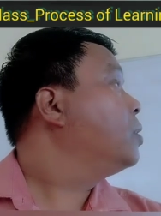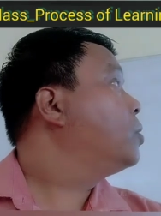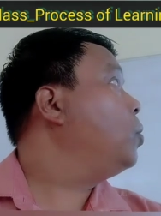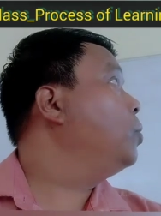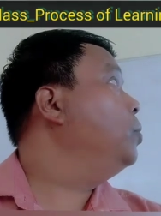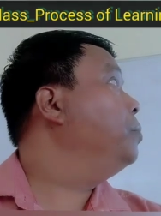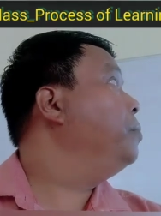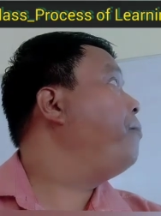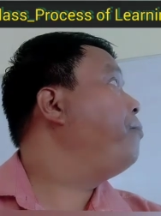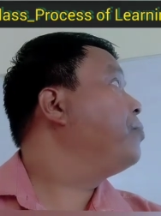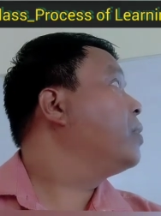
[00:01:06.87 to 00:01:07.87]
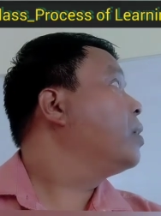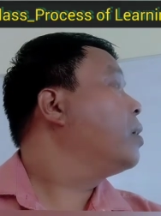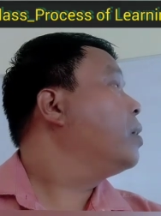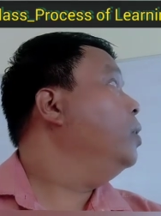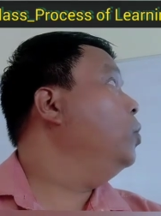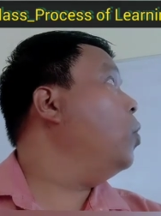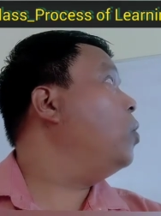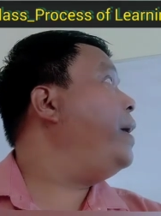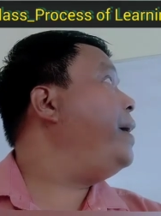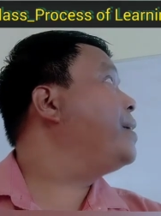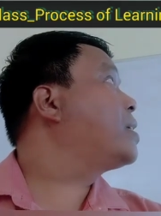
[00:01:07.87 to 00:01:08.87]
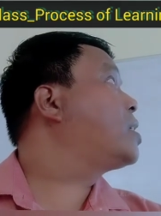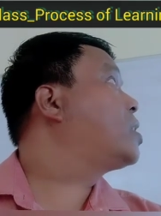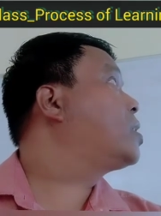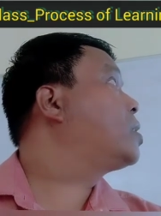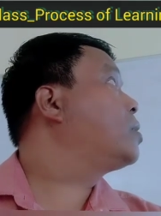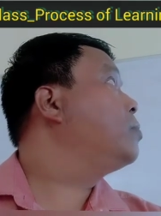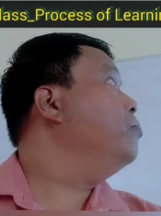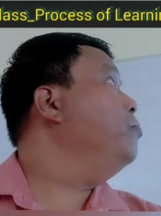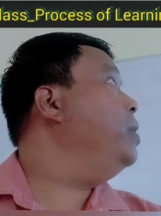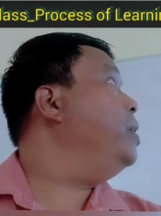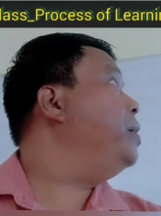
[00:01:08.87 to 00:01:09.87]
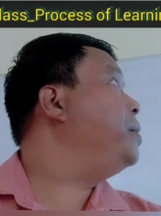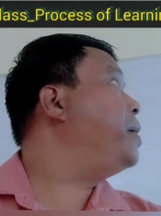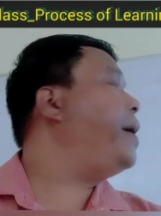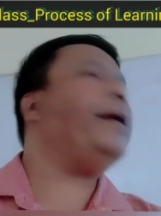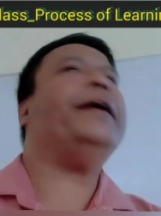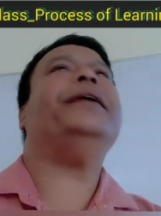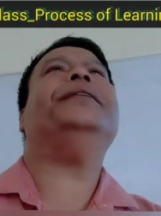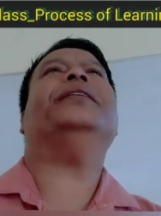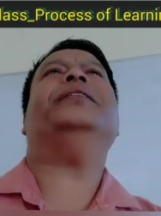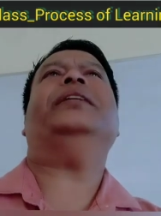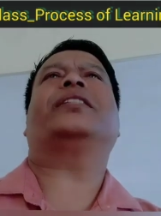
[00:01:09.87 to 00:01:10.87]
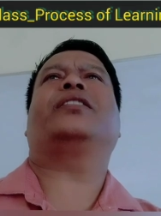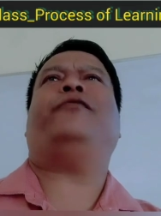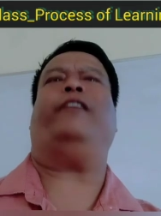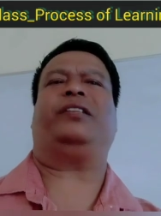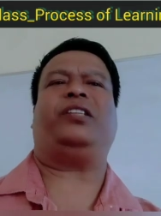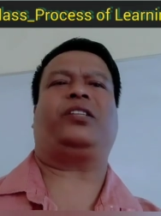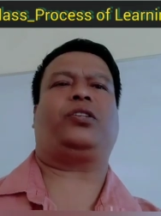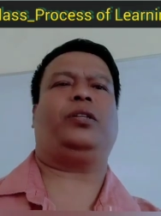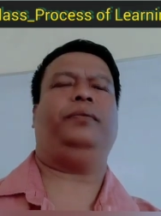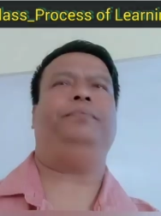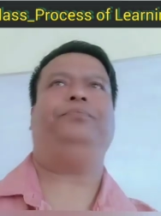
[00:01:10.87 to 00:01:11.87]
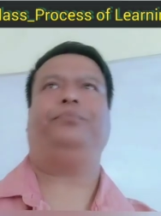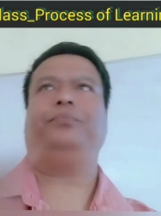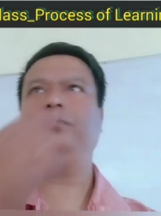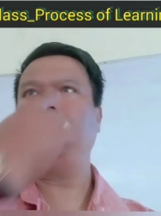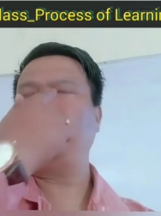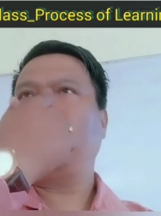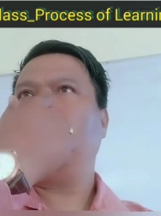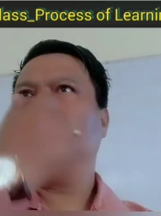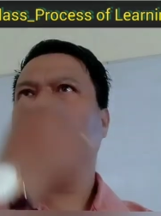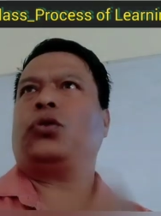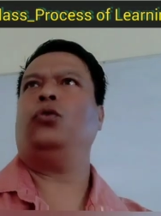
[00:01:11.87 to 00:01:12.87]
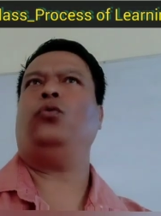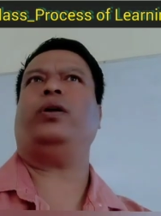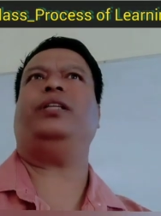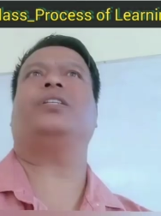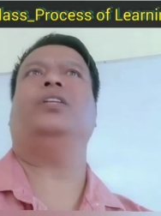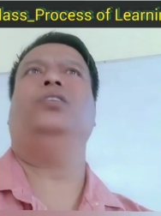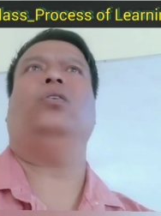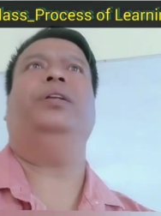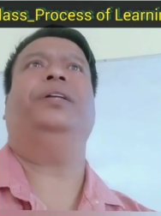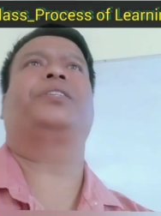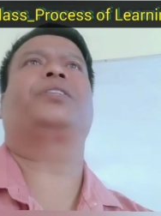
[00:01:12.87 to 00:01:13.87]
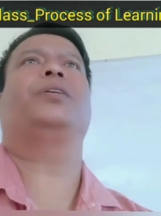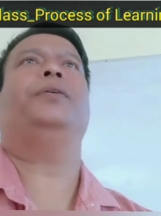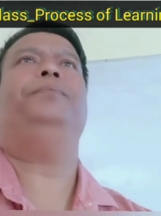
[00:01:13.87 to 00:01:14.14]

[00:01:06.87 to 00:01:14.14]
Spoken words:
So, knowledge, meaning, and its facets. So, what is a knowledge?